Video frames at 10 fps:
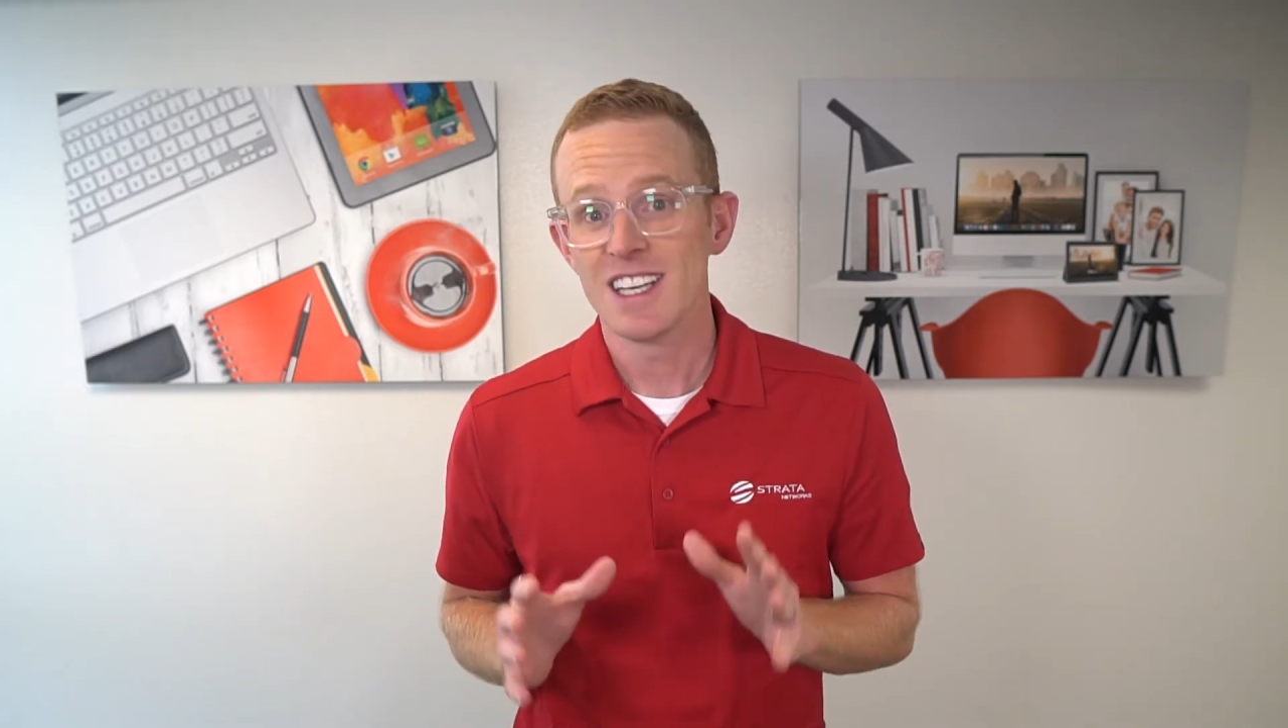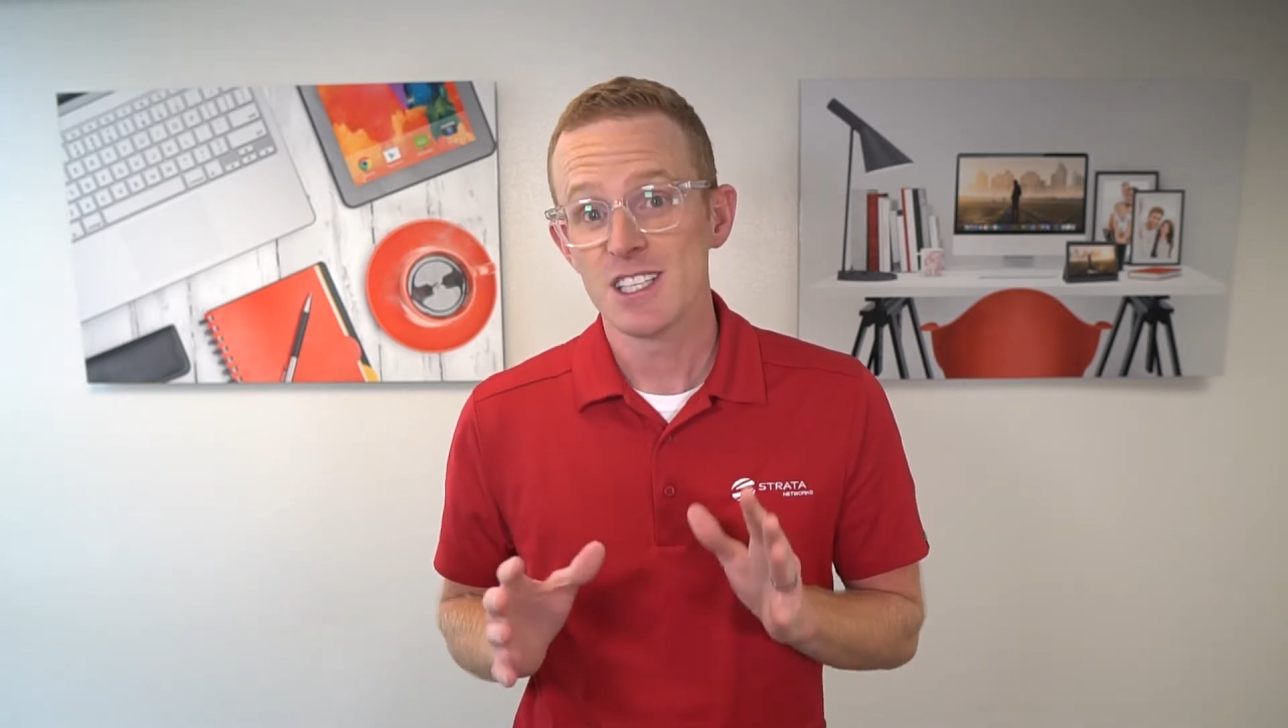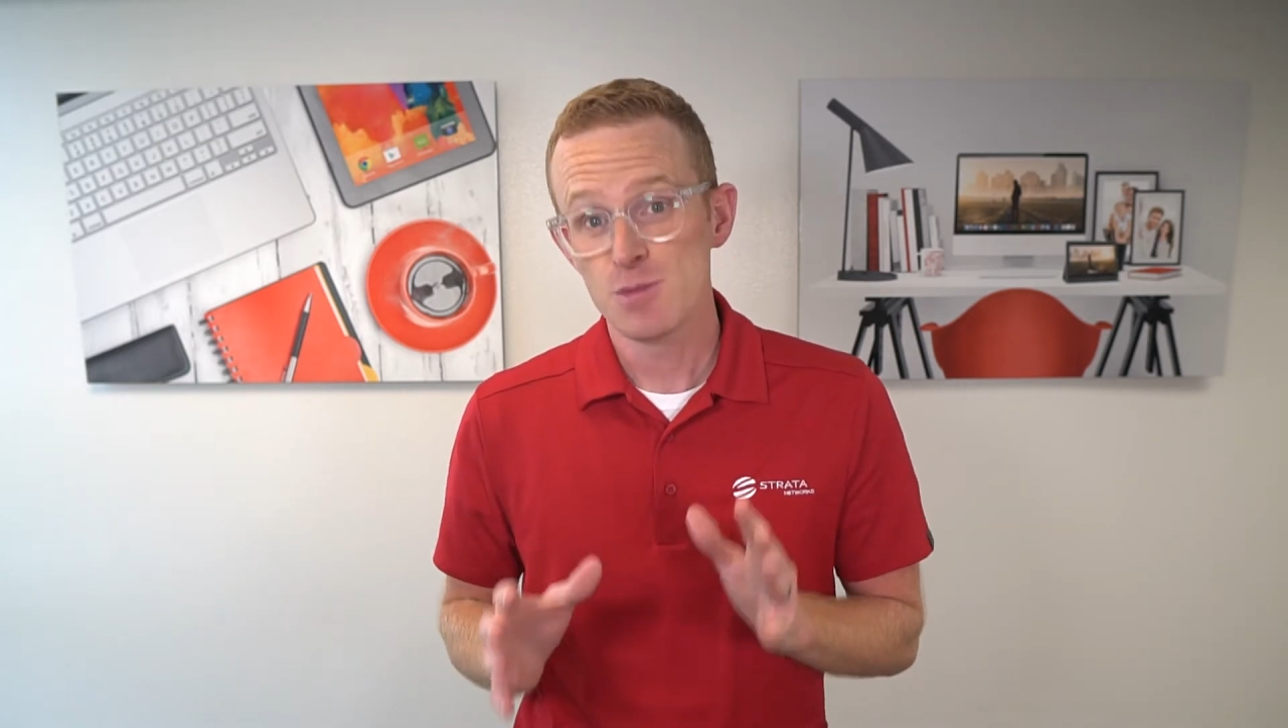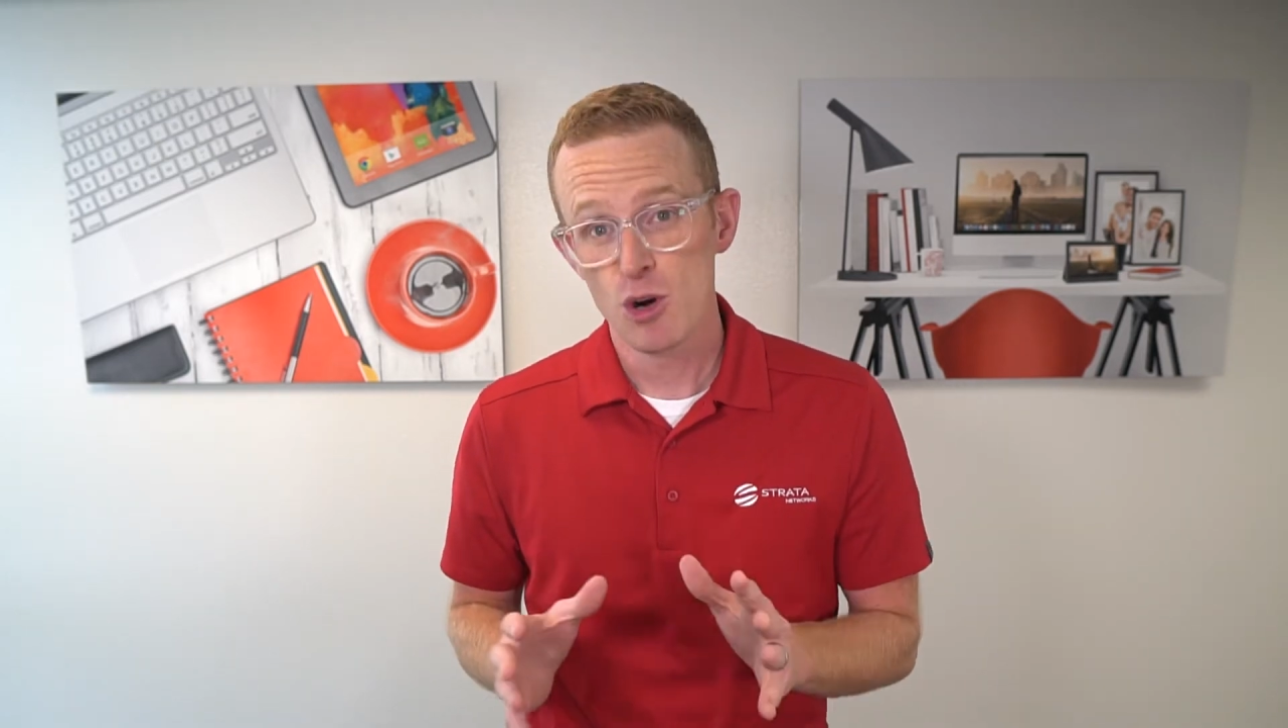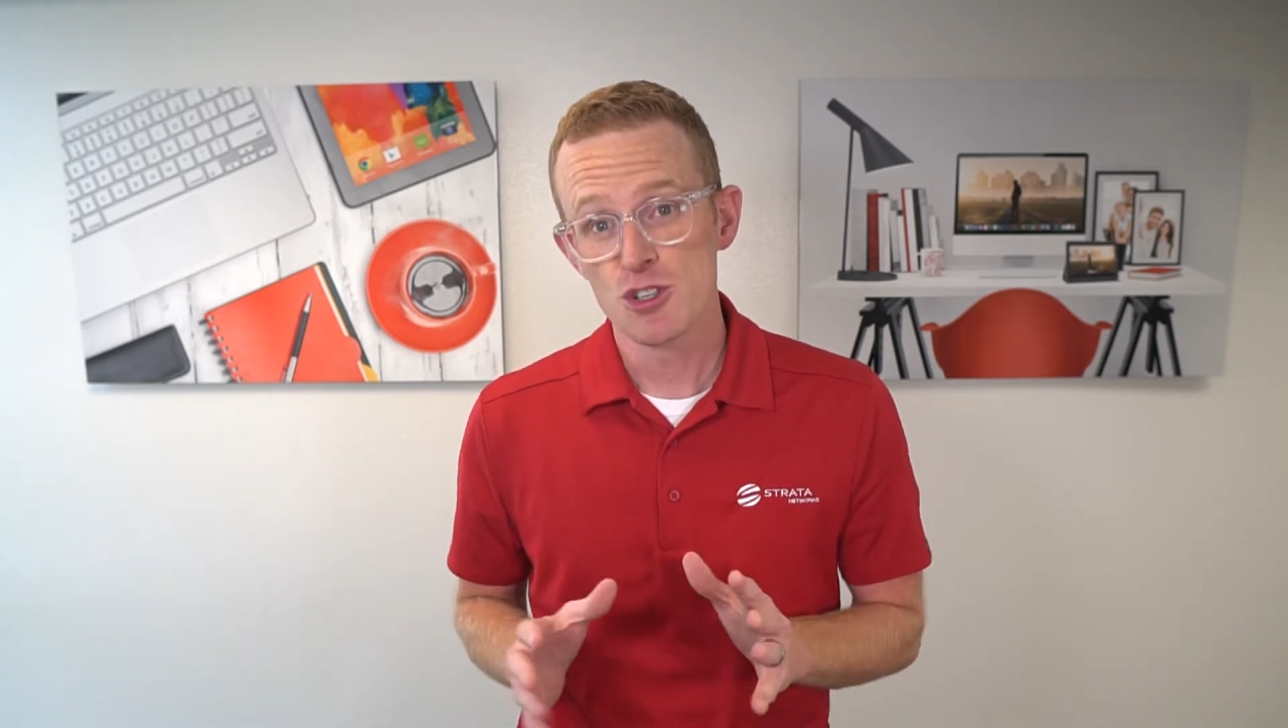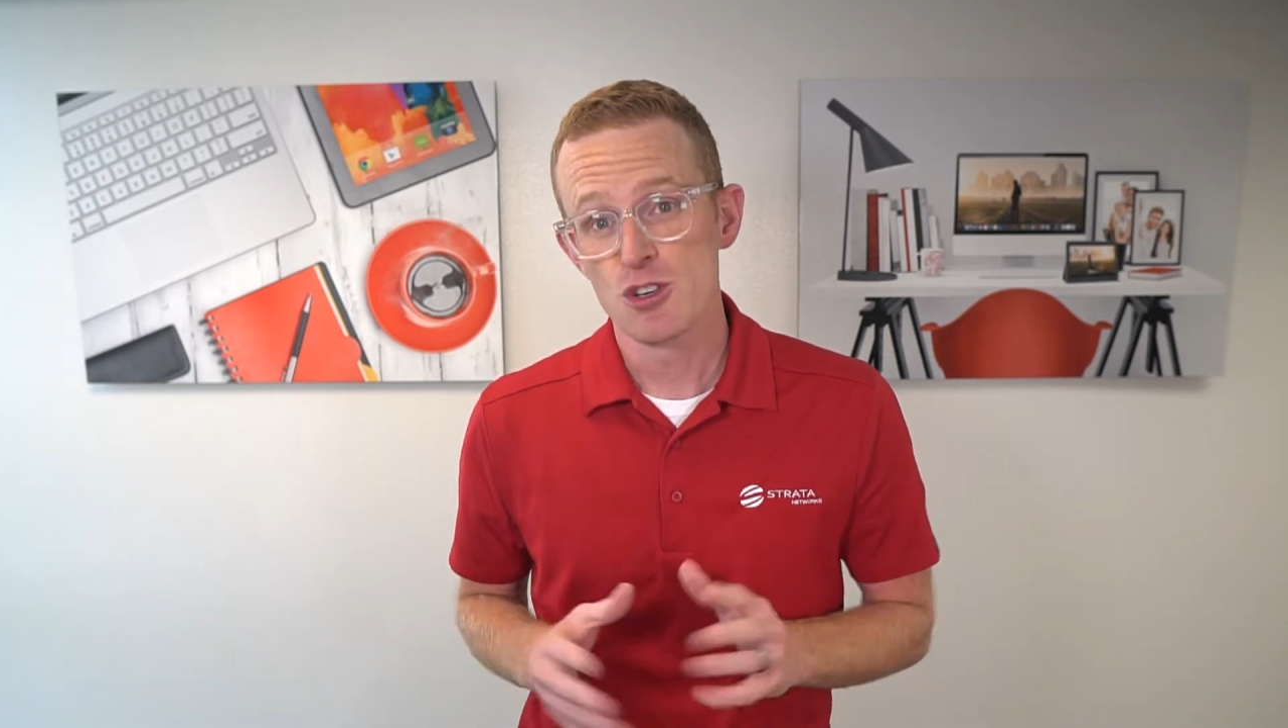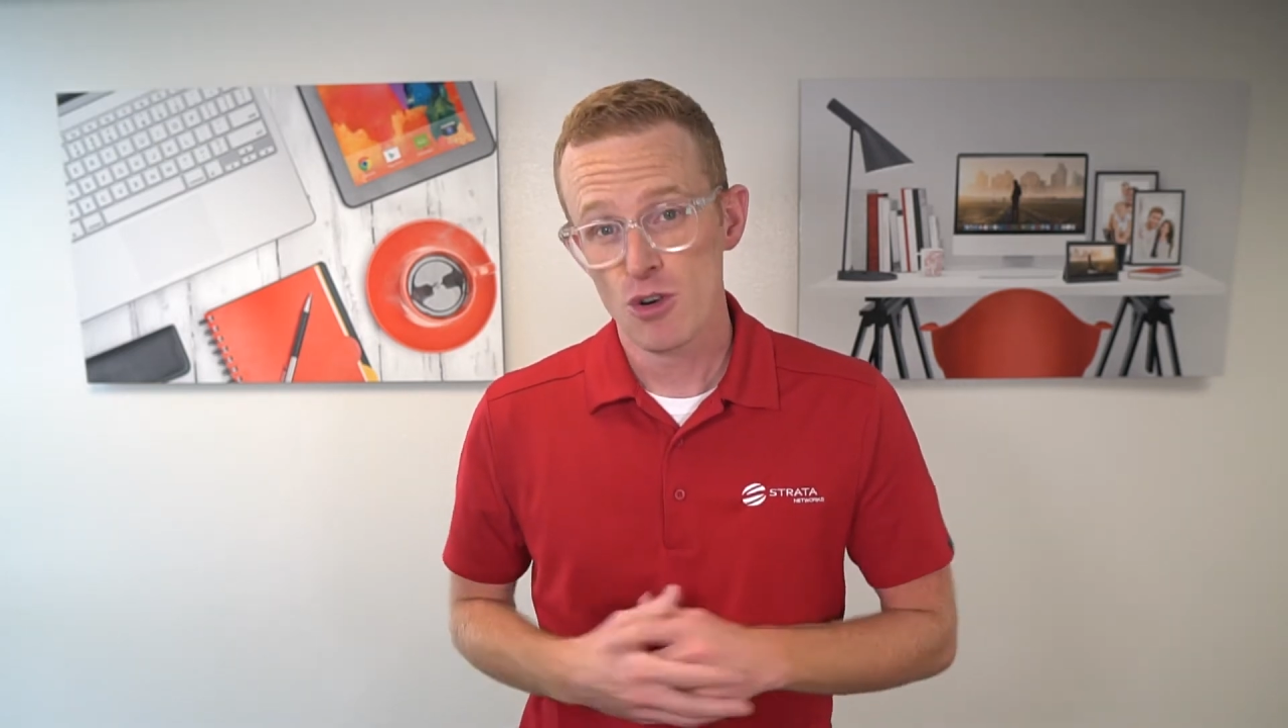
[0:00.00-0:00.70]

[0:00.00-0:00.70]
exposure